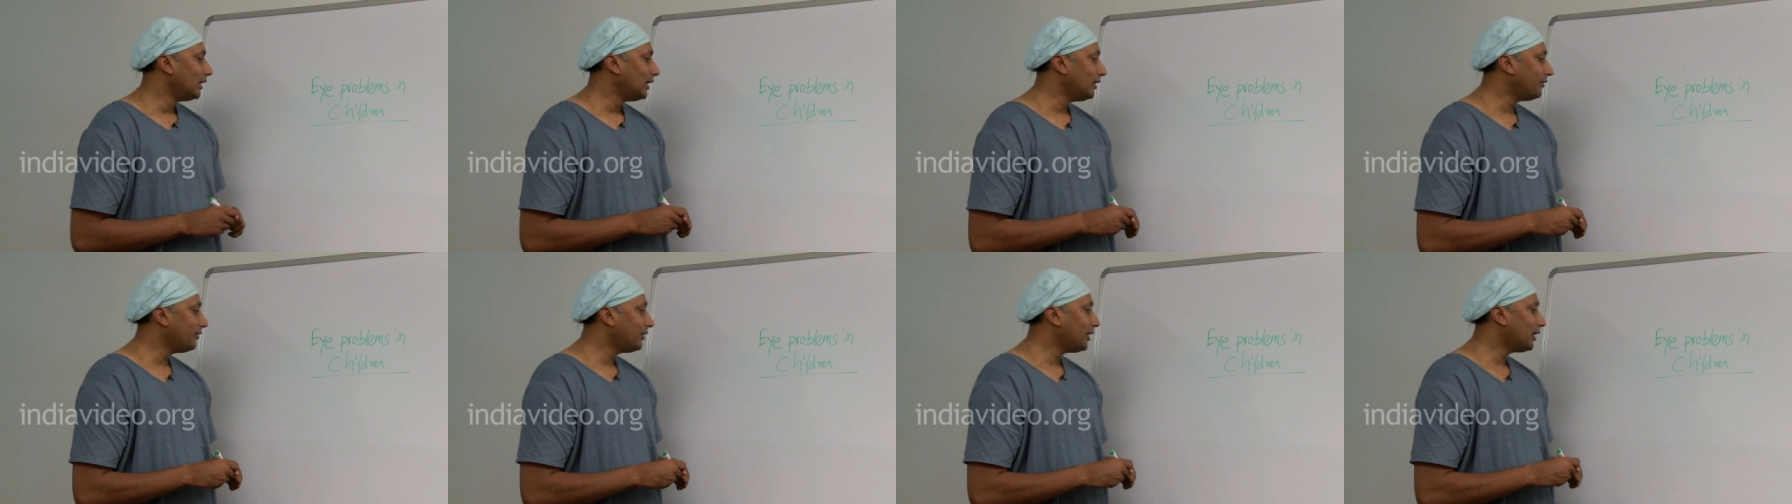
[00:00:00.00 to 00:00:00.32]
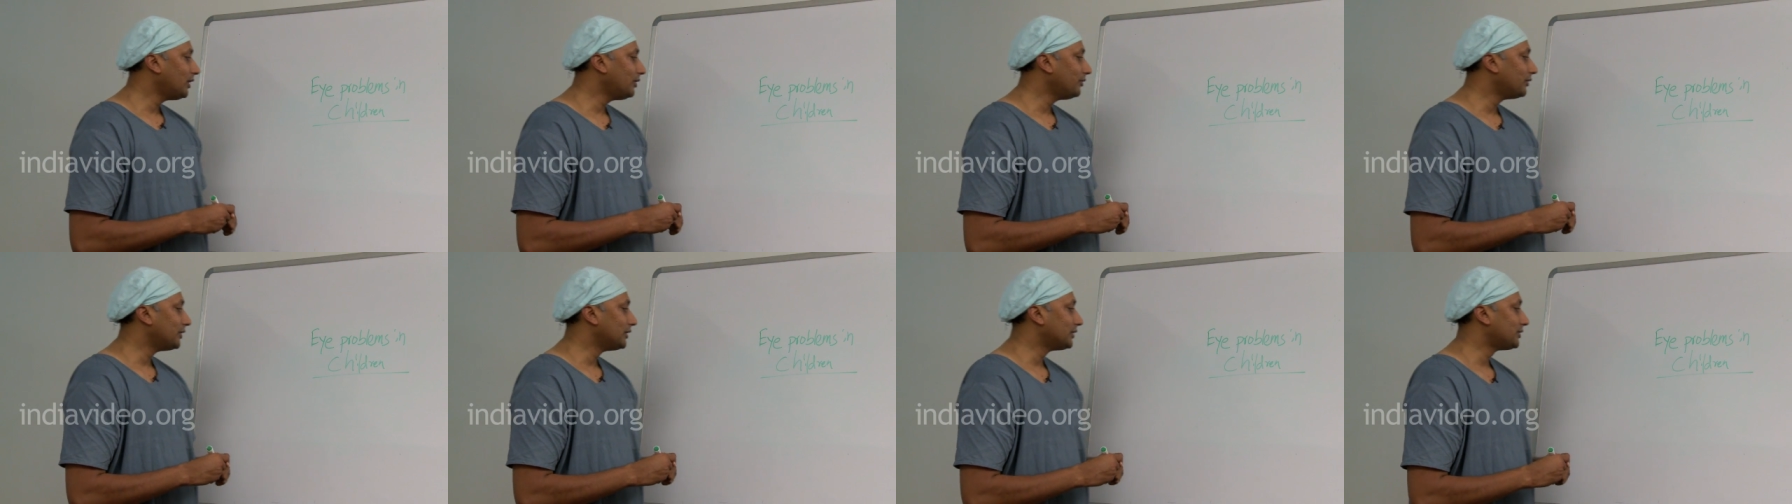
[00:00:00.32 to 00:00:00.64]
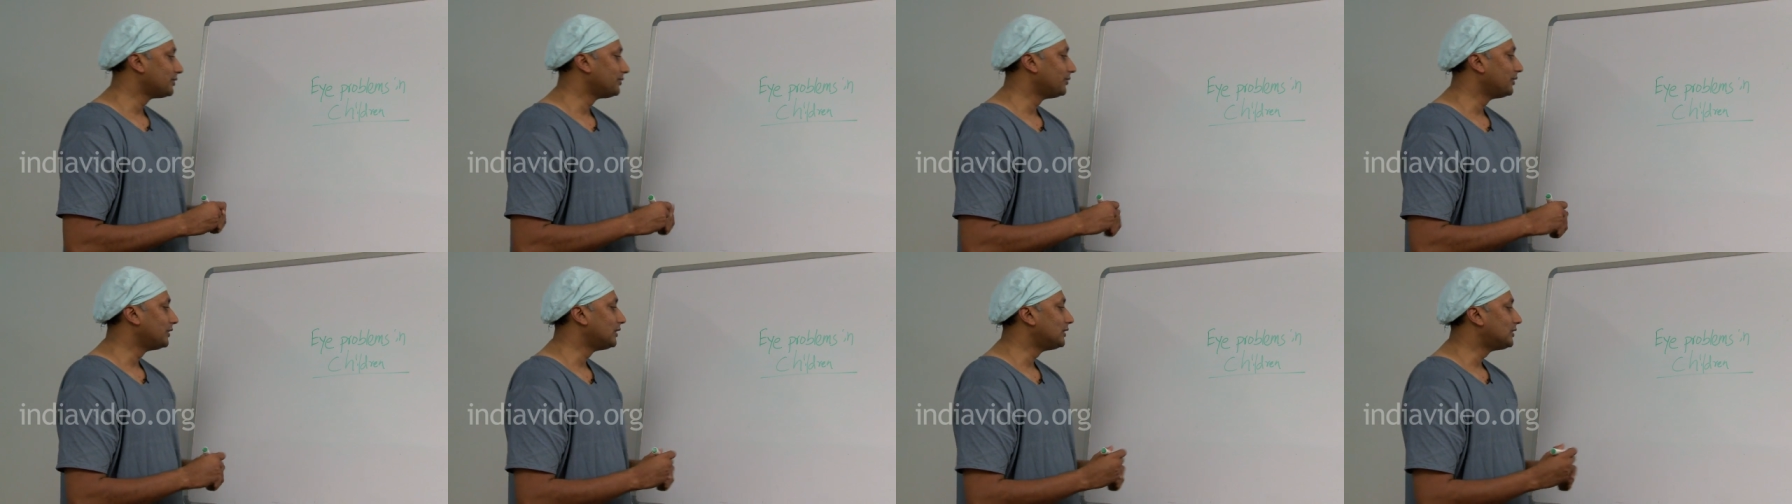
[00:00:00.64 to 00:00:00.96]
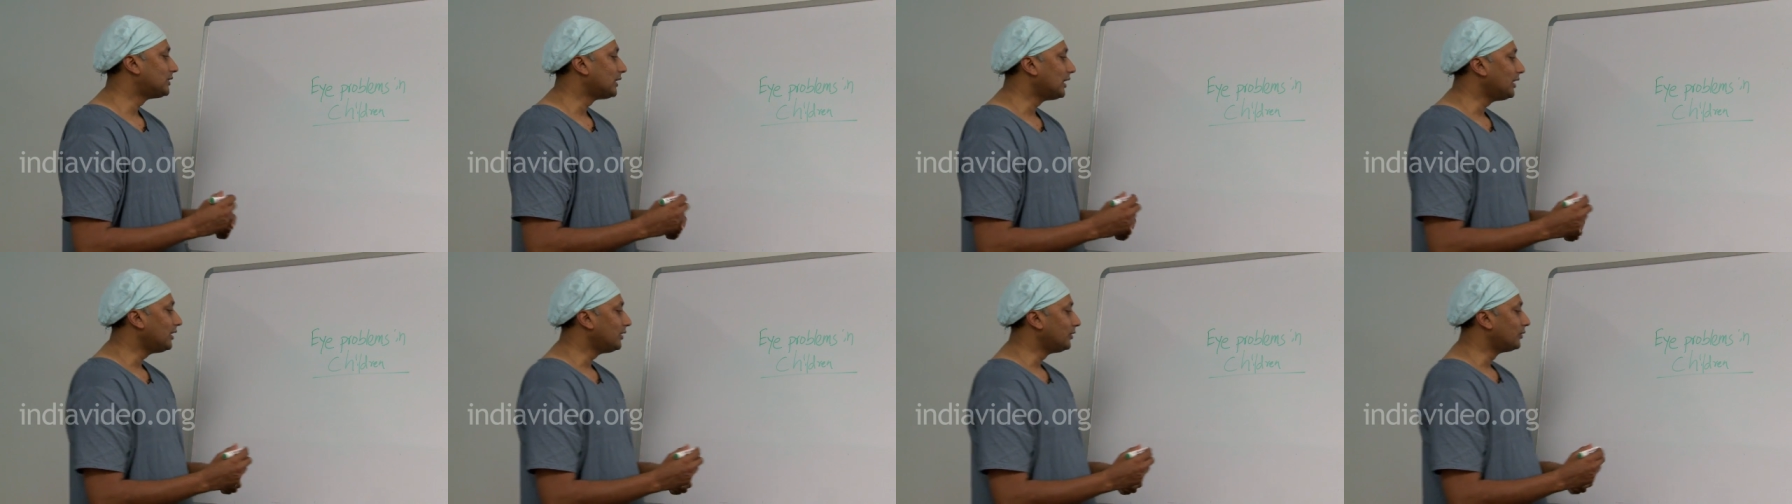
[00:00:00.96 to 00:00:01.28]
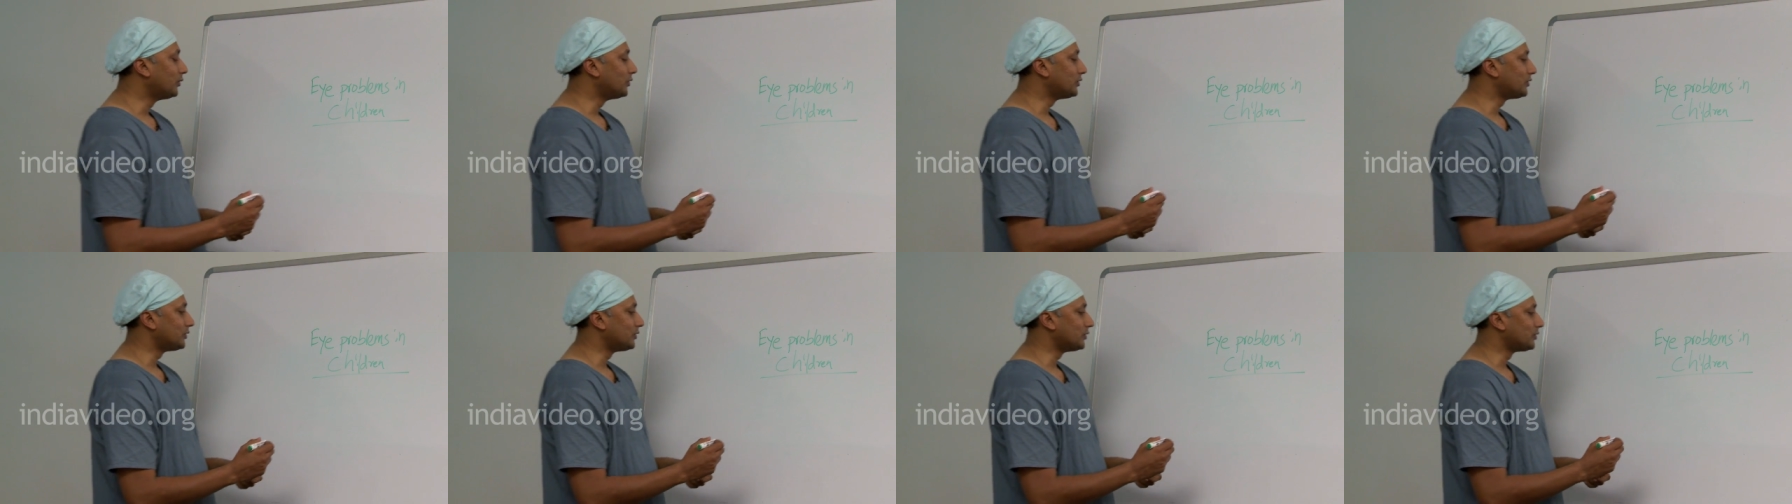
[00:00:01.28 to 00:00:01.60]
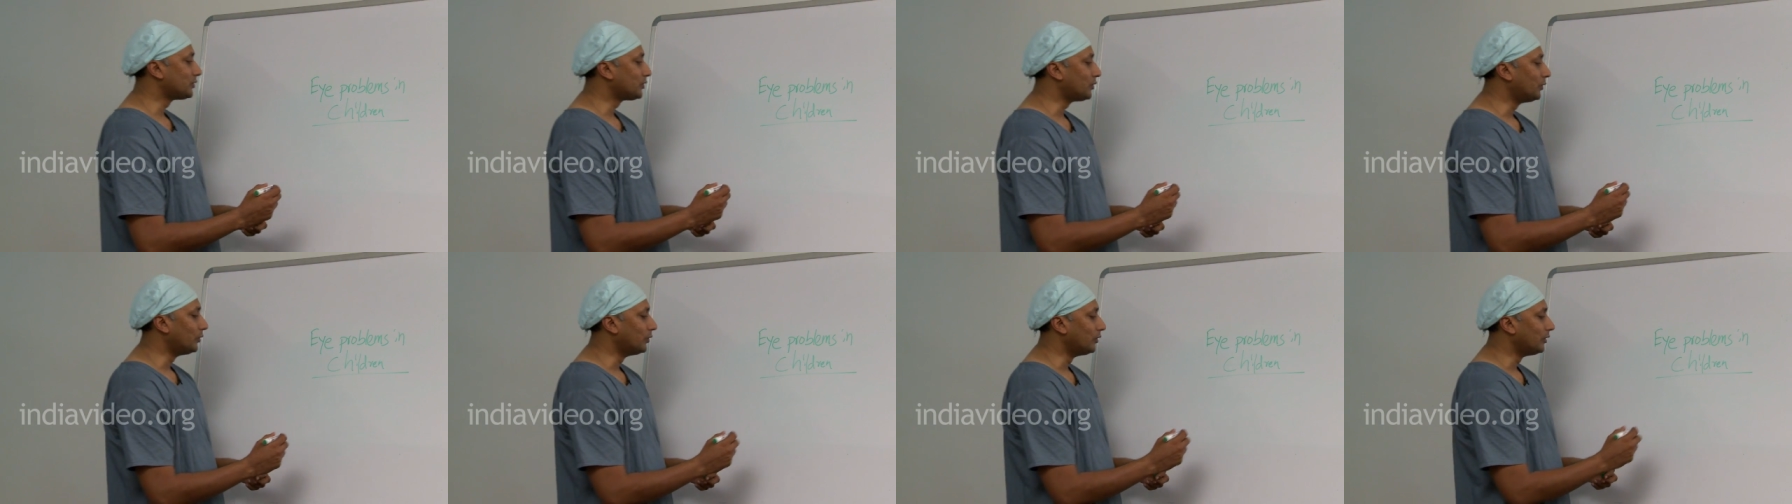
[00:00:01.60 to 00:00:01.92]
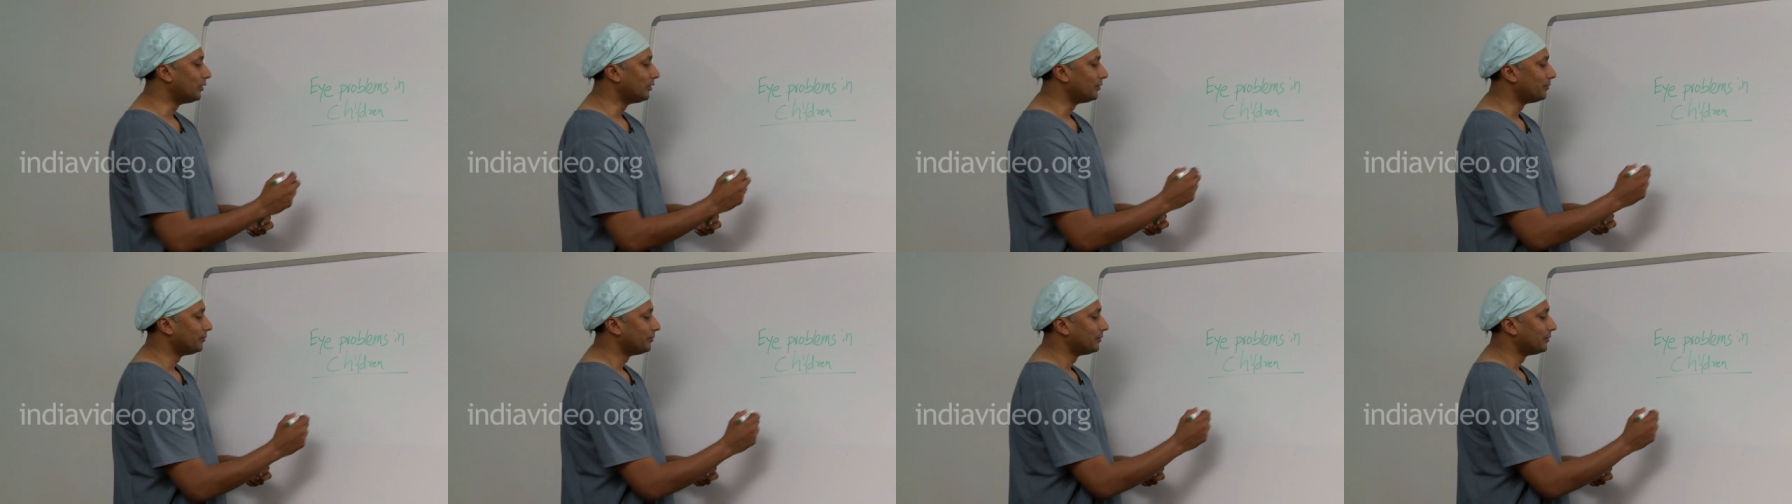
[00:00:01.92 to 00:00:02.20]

Even otherwise, when the child goes to school